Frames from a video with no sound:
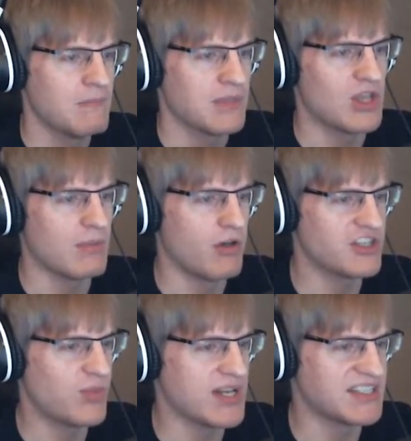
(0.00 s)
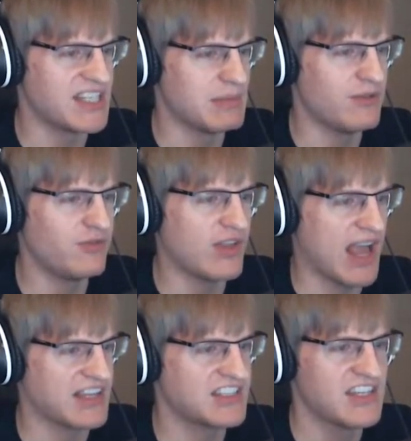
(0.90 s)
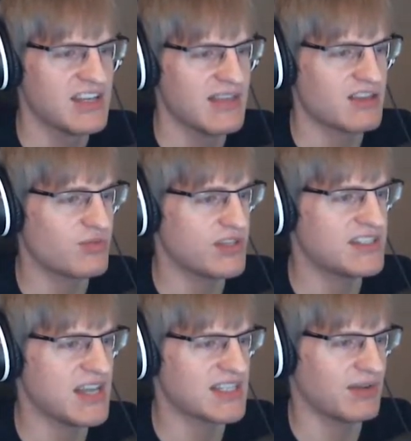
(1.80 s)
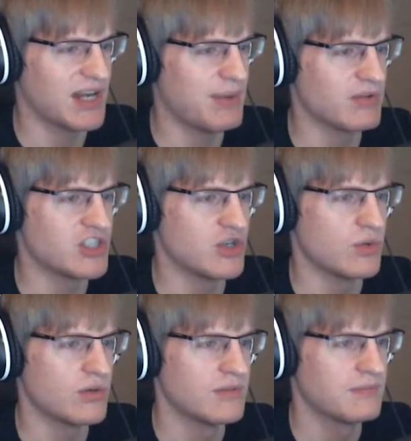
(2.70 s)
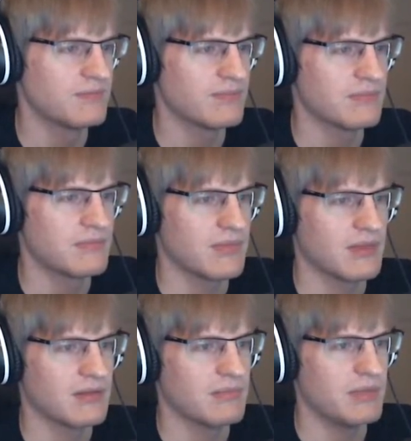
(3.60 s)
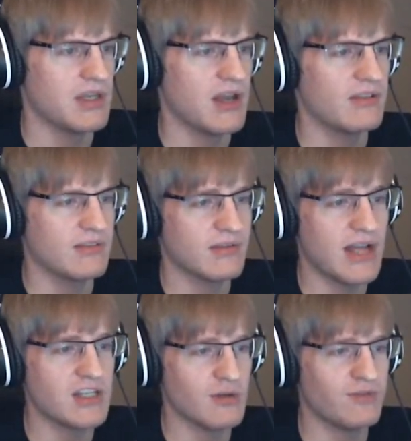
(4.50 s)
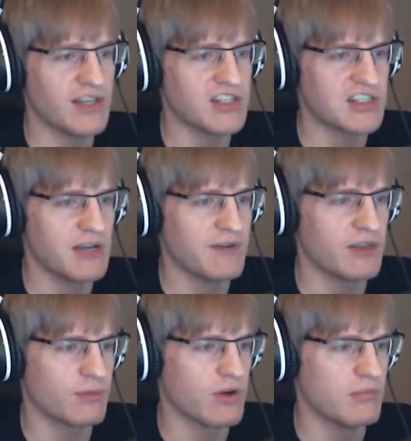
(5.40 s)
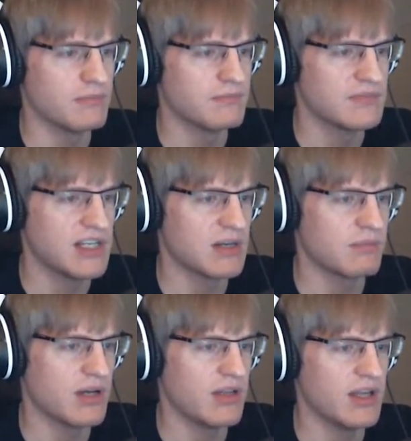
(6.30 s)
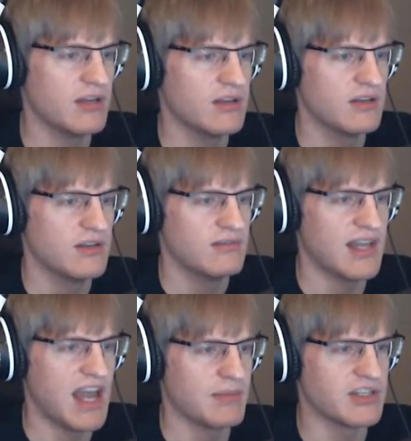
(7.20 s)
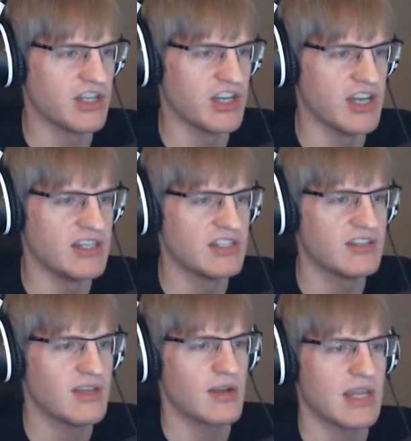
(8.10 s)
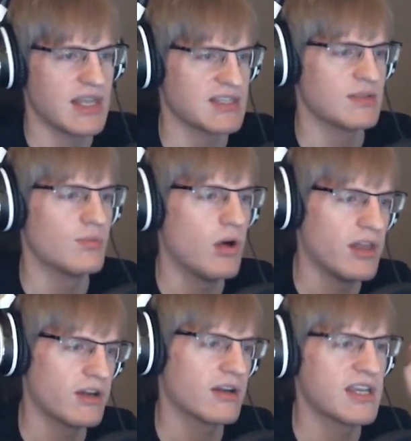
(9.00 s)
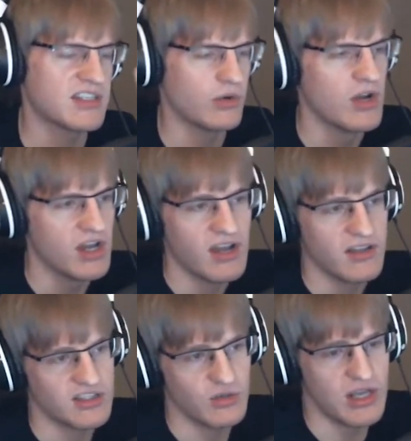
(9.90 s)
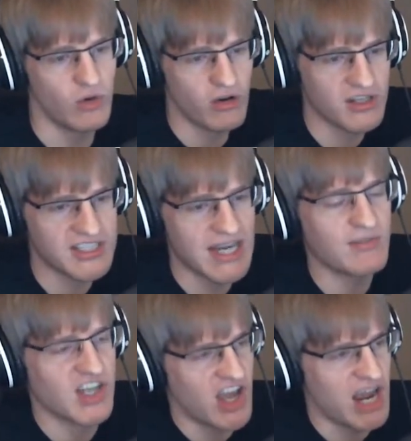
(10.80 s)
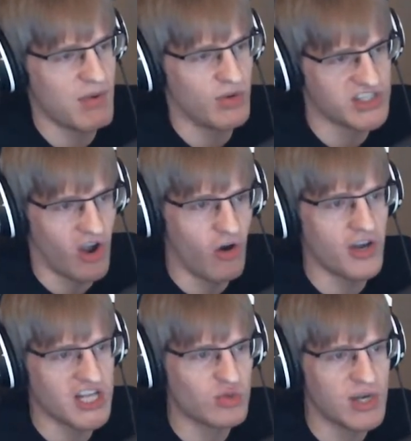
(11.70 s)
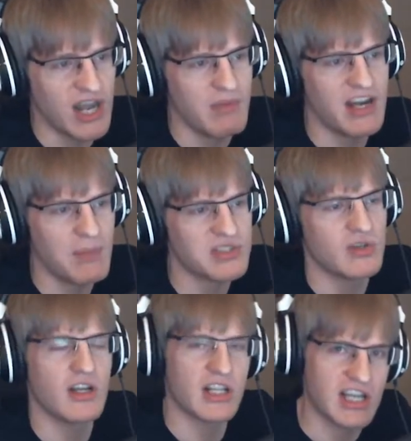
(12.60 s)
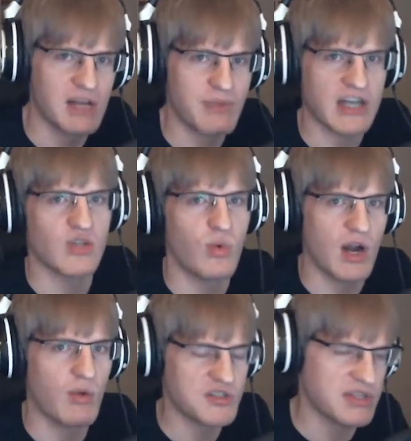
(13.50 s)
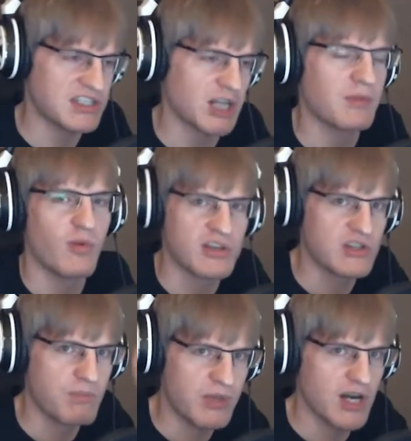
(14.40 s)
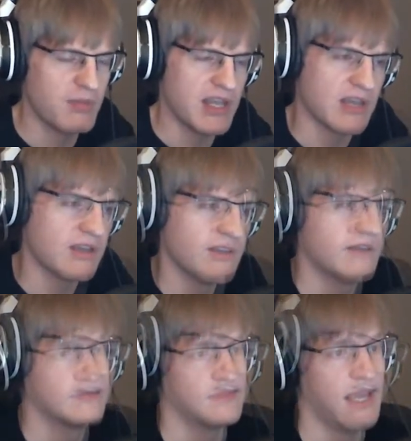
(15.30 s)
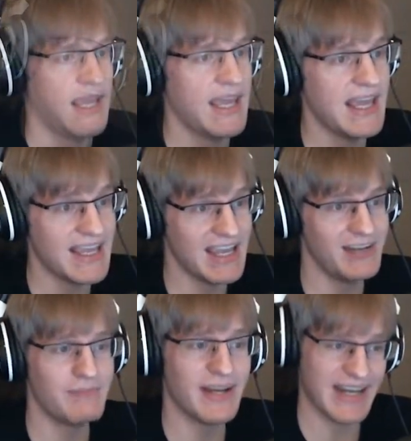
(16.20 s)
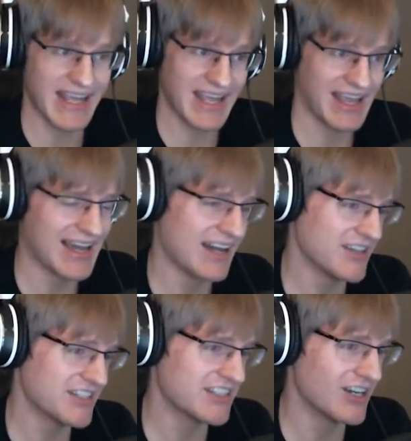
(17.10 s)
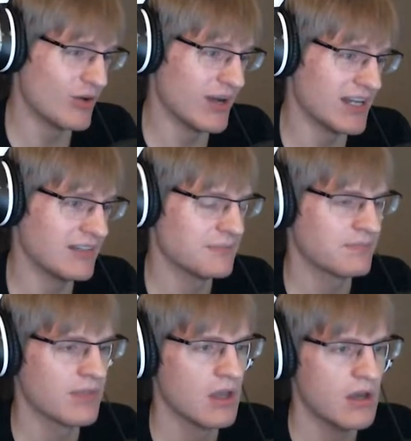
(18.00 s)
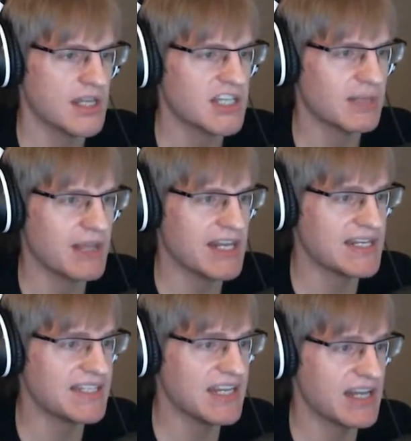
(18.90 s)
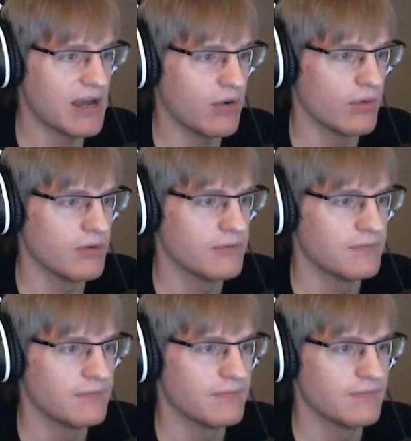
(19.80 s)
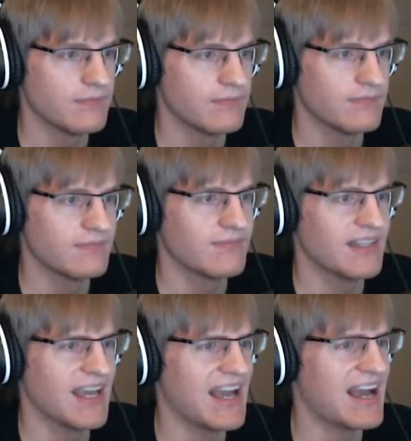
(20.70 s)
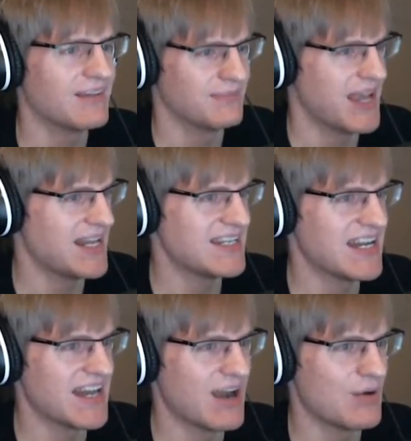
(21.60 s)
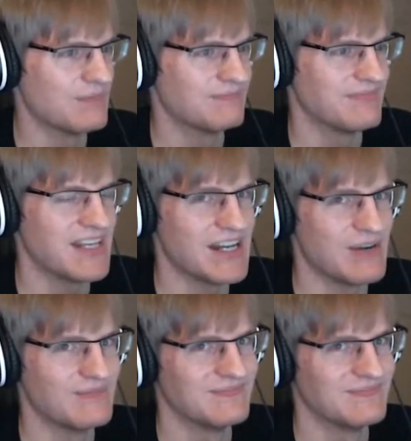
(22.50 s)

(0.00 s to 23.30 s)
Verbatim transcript: You came all this way to see me flex. This really says something about you. But yeah, I'm glad you don't flex yourself out of the room. Take an umbrella. Nah, I'm good. Okay, and that's the wall there. Okay, so in order to save time in what is already a 29-minute episode, I'm gonna cut back to where I was with the duck before, so BRB. Hey again, buddy, how's it going? It's gotta be any day now. Yeah, any day now, you know.